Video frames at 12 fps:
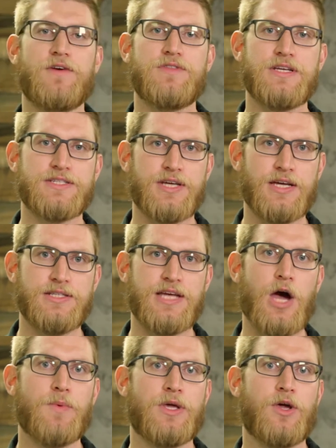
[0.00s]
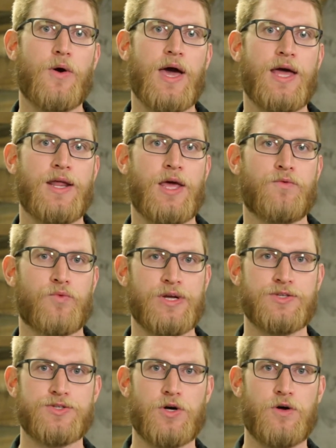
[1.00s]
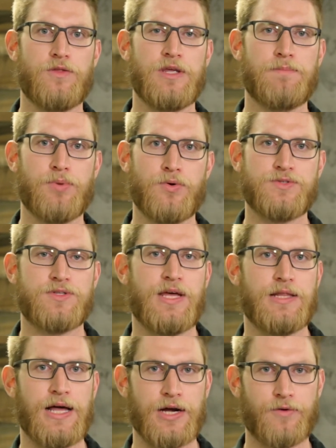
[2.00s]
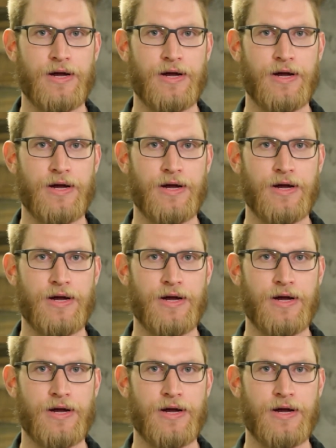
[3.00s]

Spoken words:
everything's tightened down, we can go ahead and reinstall the boots that lock